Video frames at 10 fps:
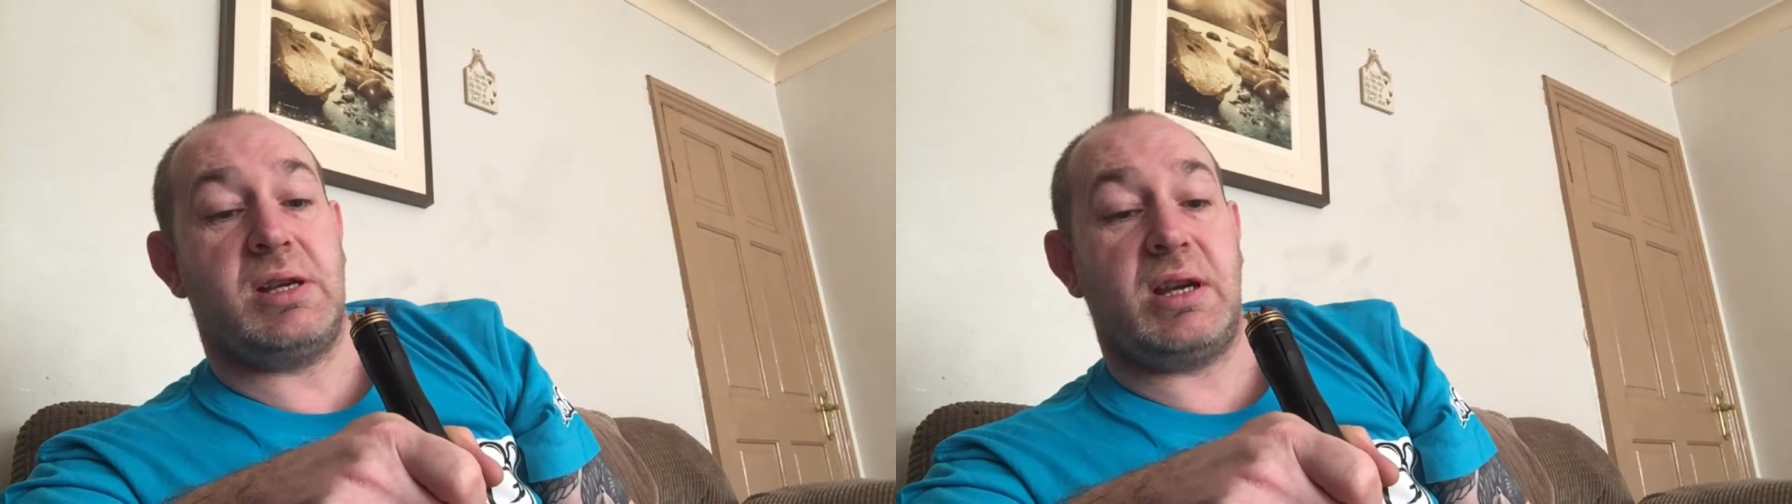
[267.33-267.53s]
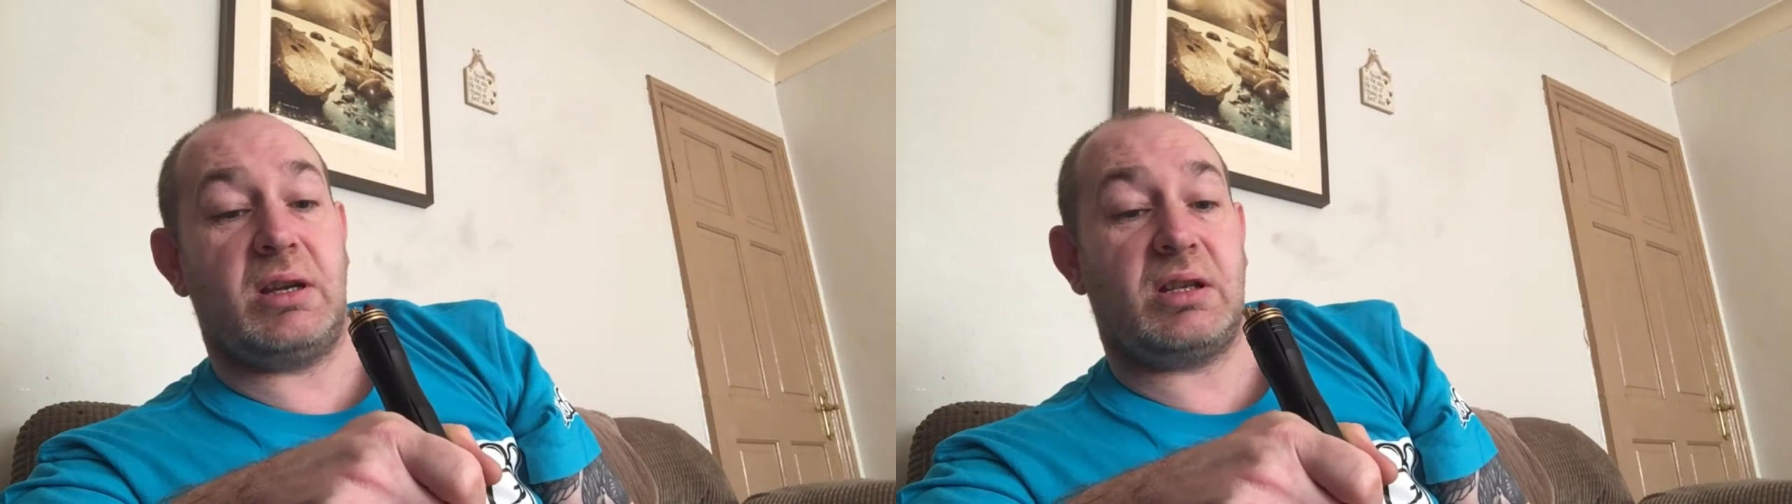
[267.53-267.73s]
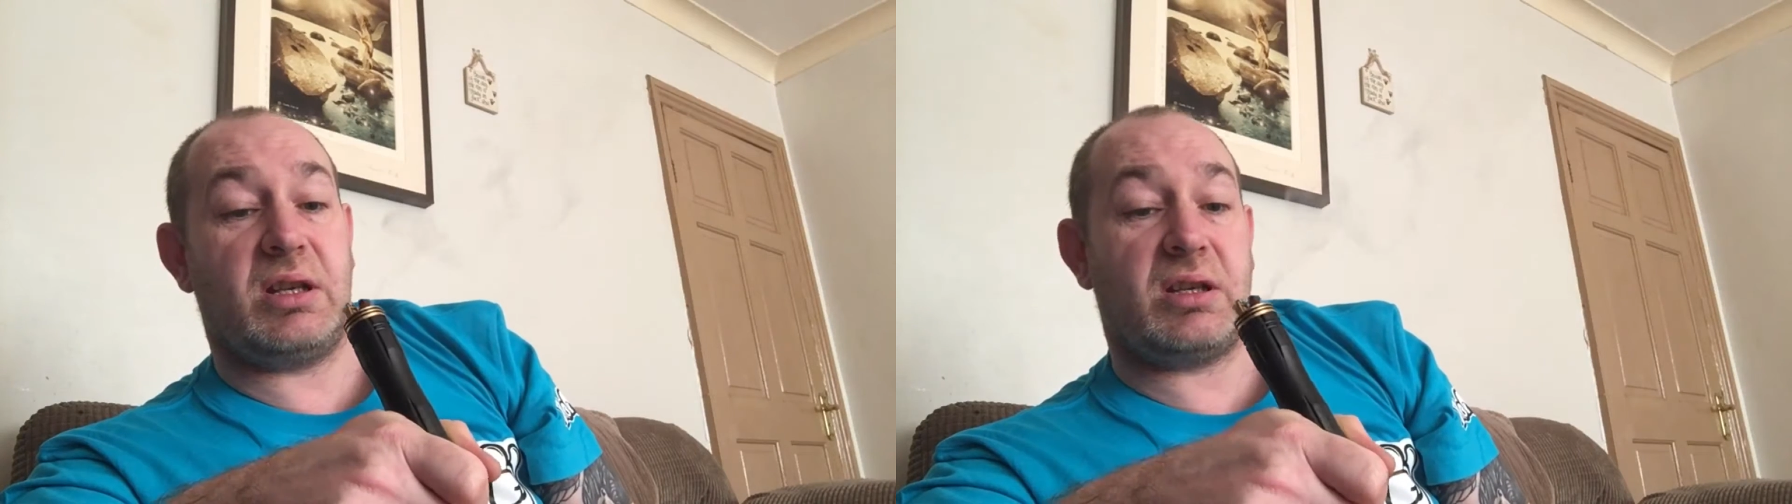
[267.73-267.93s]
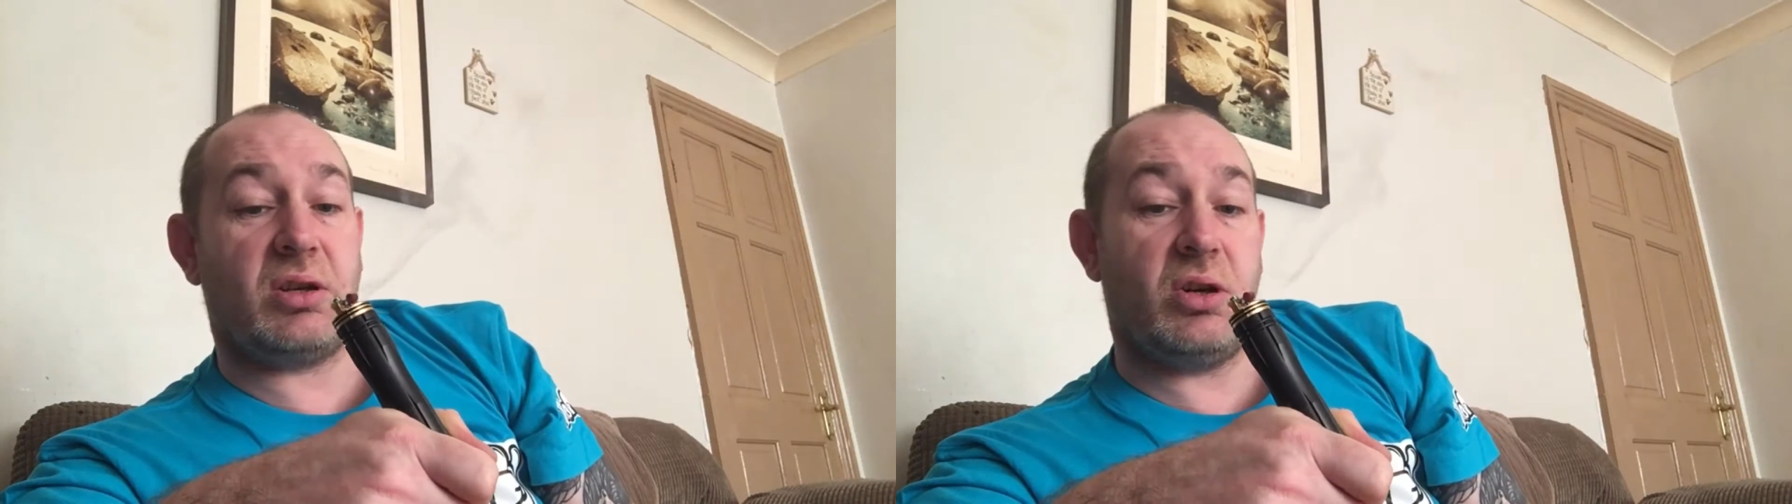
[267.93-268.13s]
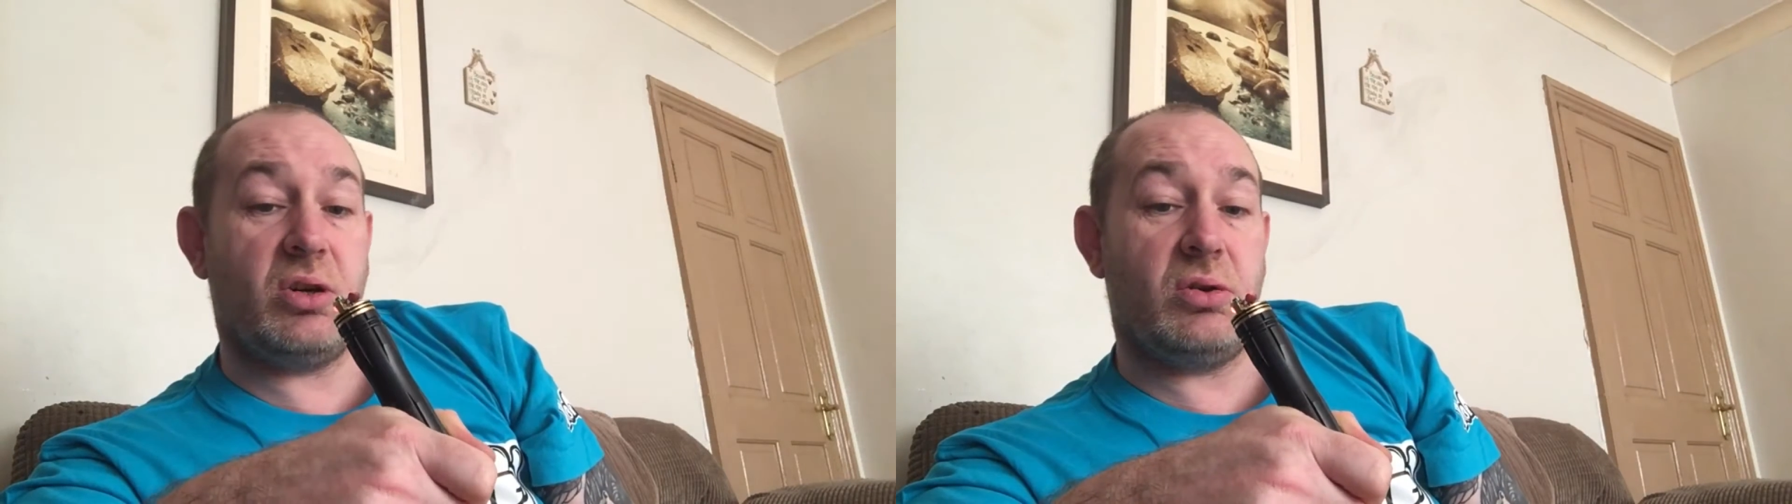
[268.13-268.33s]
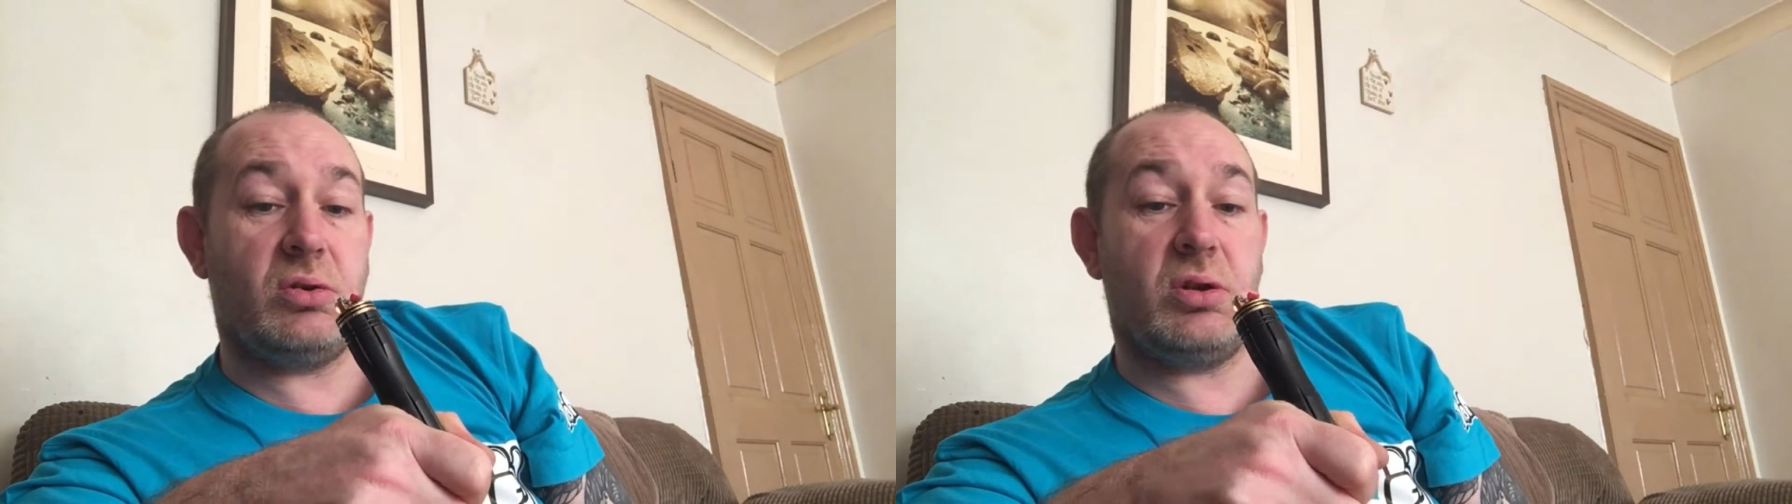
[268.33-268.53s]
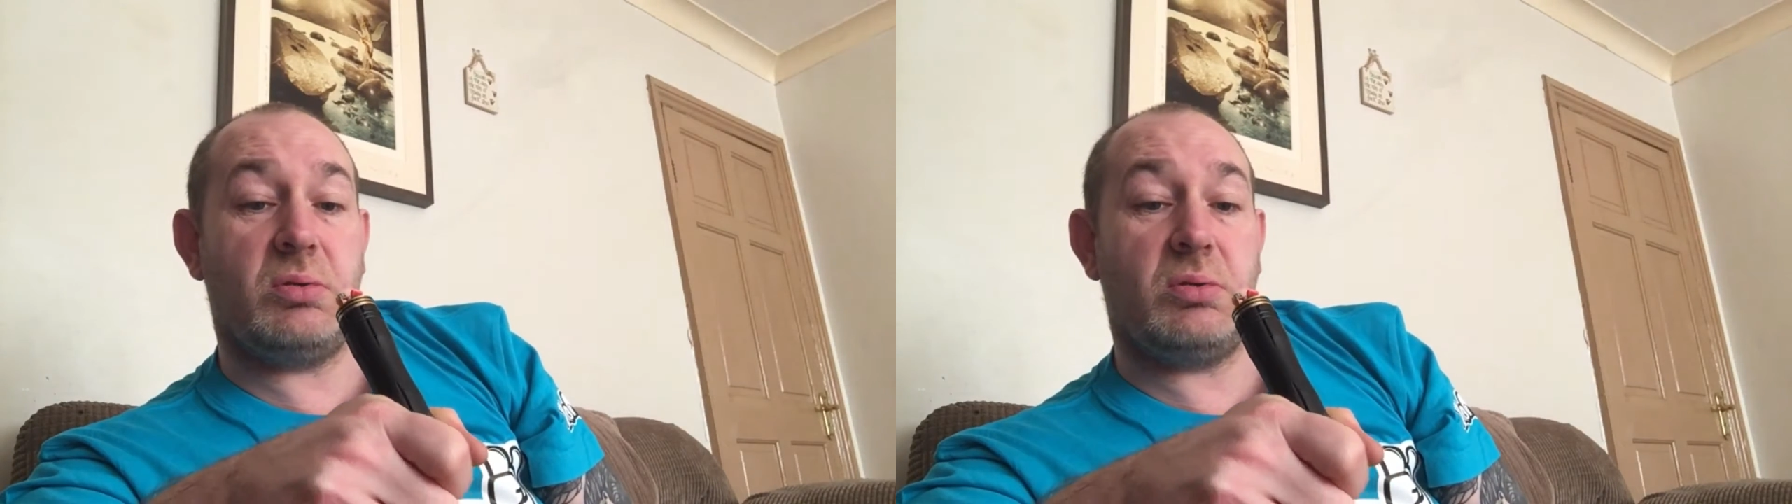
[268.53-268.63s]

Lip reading: Any excess oil